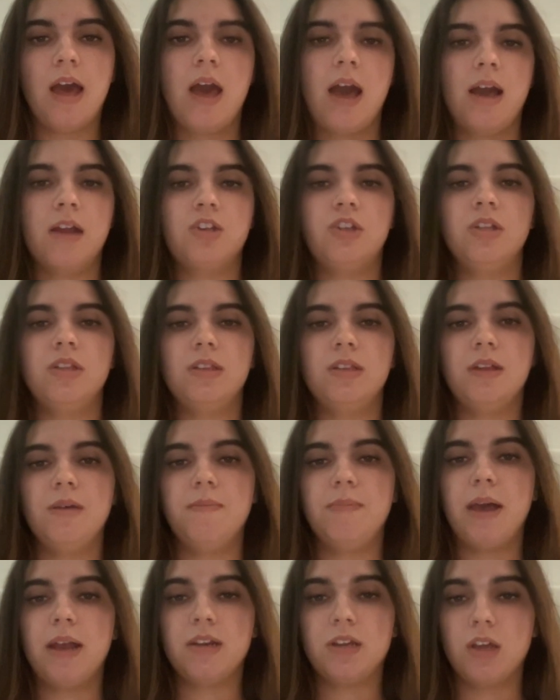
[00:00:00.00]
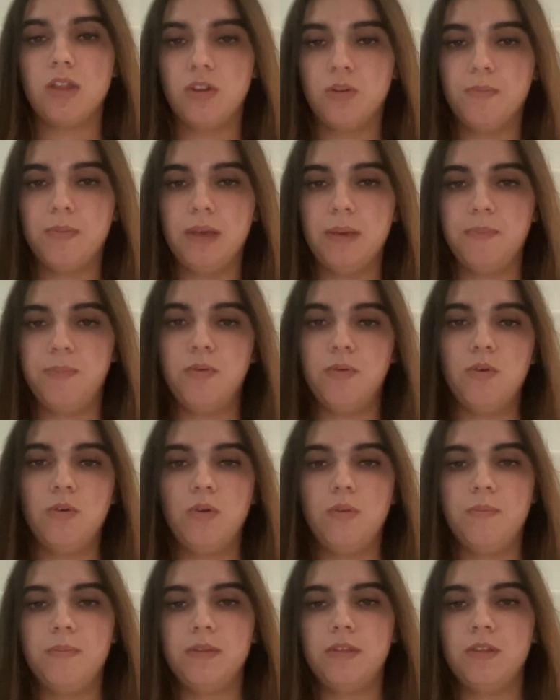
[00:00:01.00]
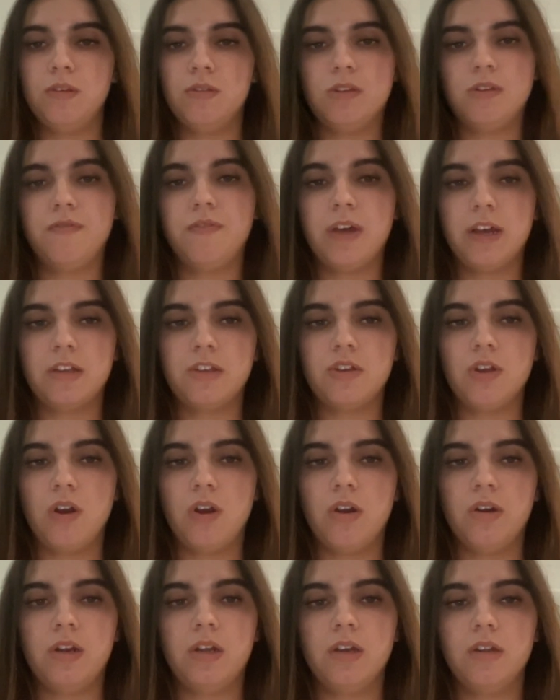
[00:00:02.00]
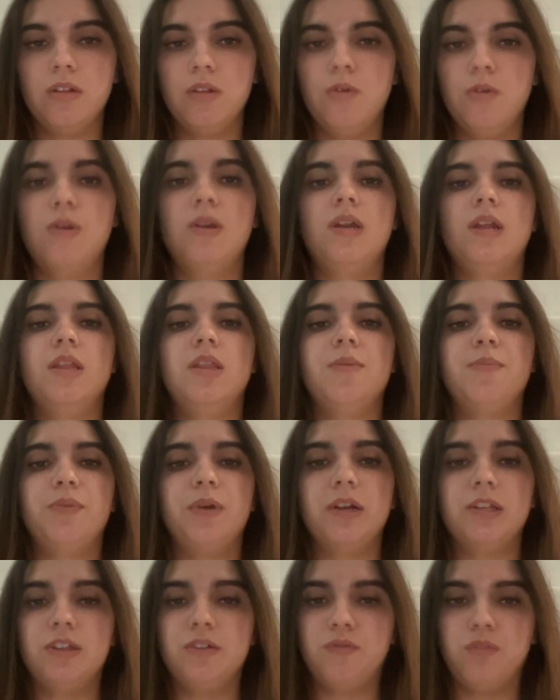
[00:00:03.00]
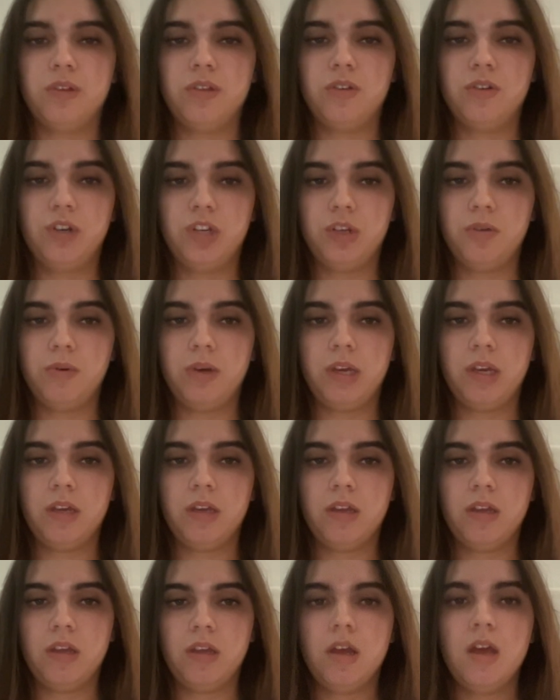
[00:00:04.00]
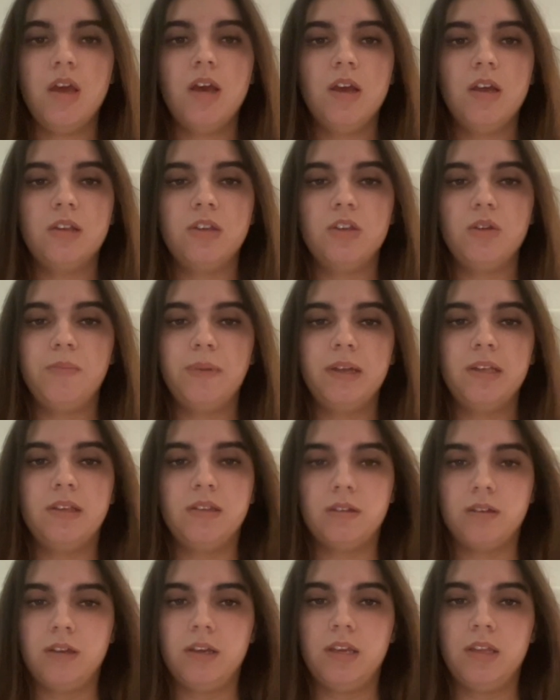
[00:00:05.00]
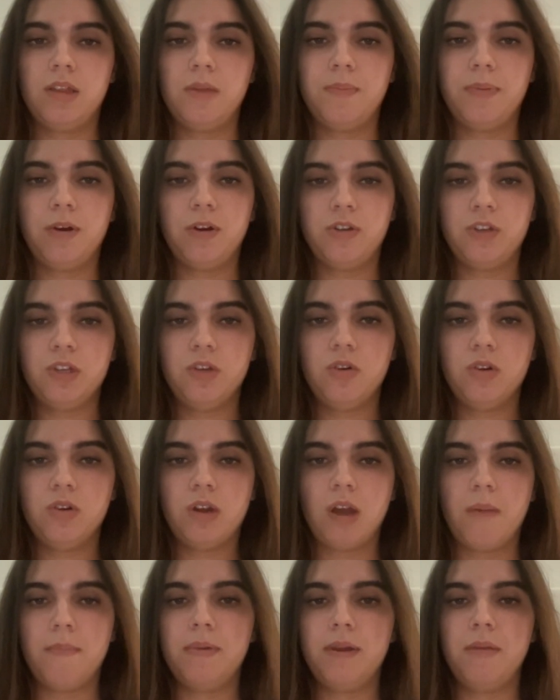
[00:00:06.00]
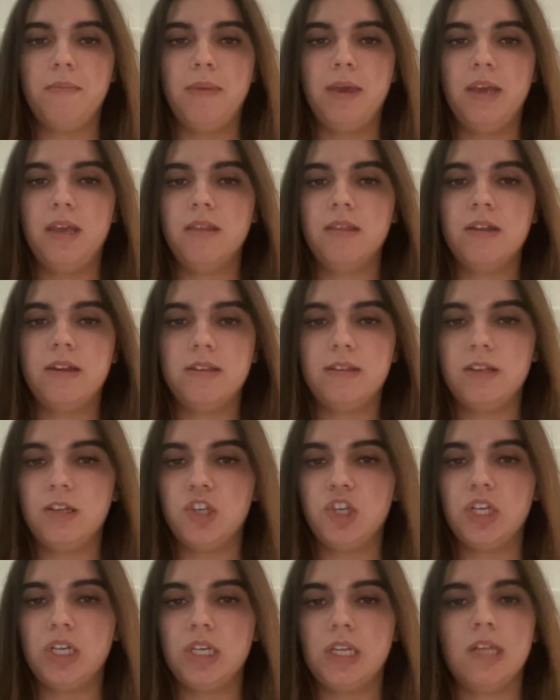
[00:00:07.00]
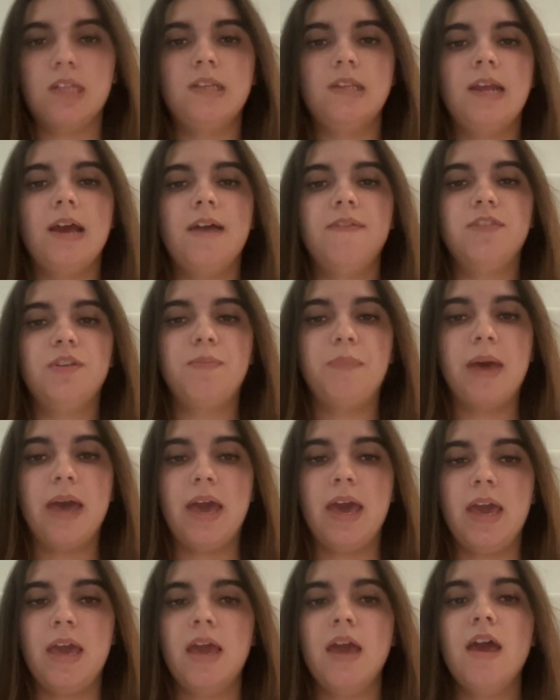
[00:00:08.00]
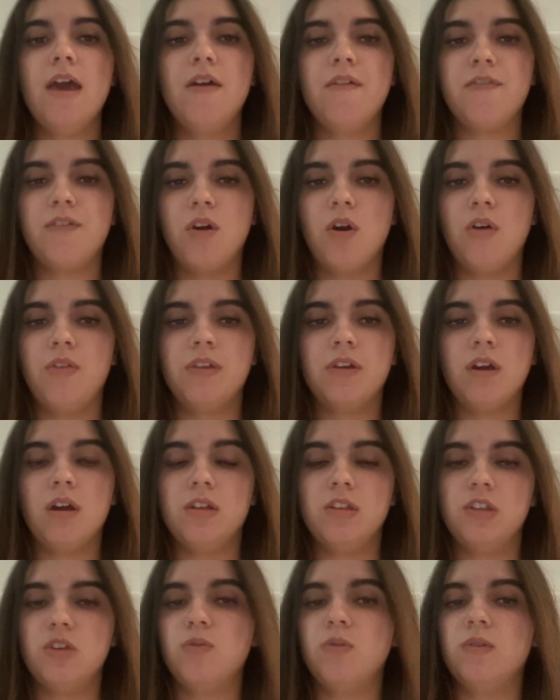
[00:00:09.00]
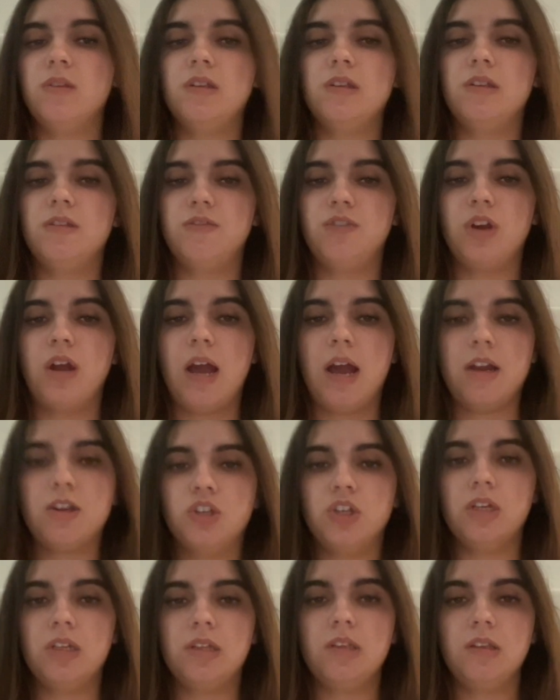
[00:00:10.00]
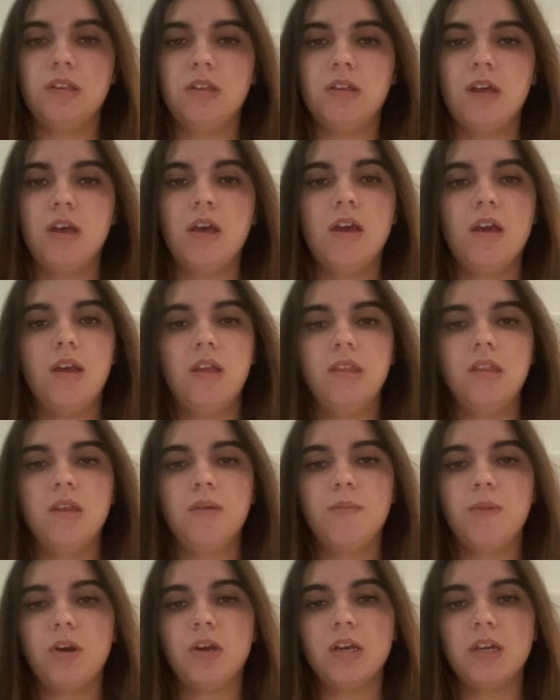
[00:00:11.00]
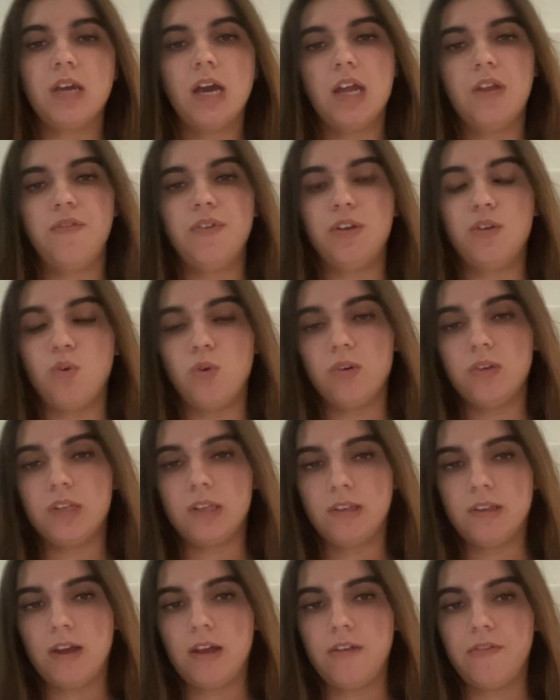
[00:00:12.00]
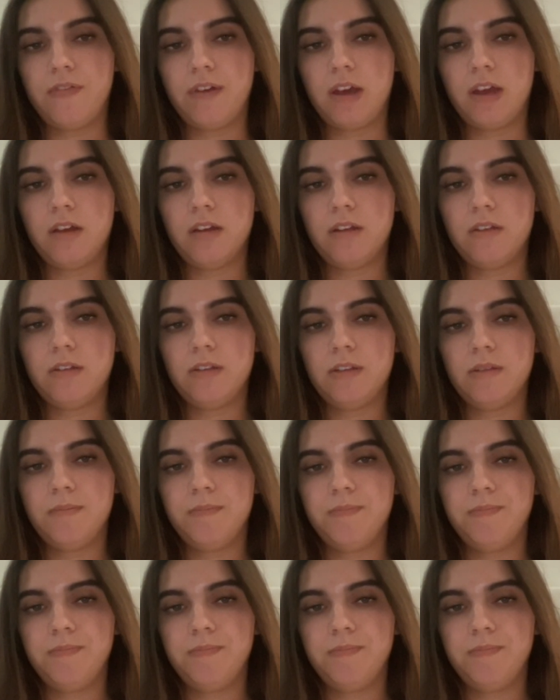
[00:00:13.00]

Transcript: actions impact other people, but those effects aren't included in the price of what they're doing. So basically, the person or company making the decision doesn't have to pay for all the consequences of their actions. The market kind of ignores the side effects.